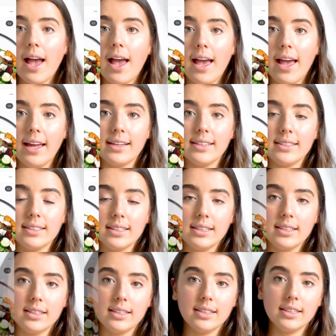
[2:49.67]
And
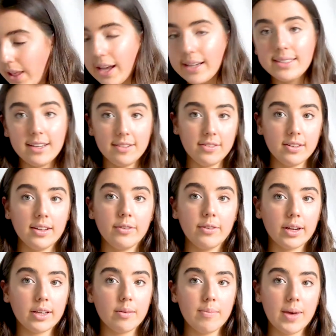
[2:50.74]
I definitely
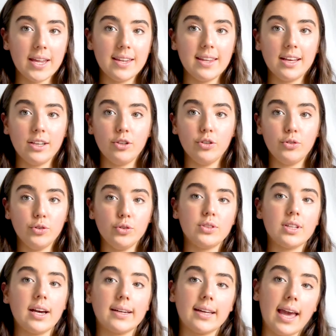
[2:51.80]
recommend that you
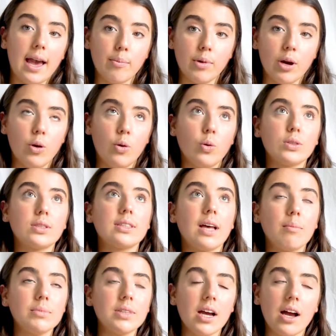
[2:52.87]
use a camera, or
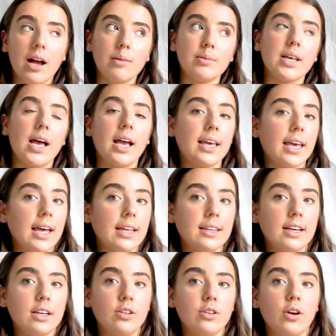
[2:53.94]
sometimes I can
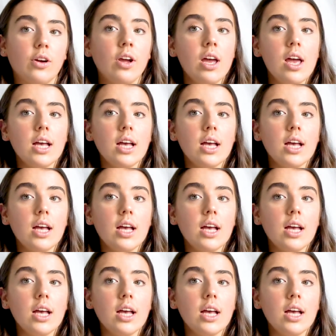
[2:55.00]
let you know,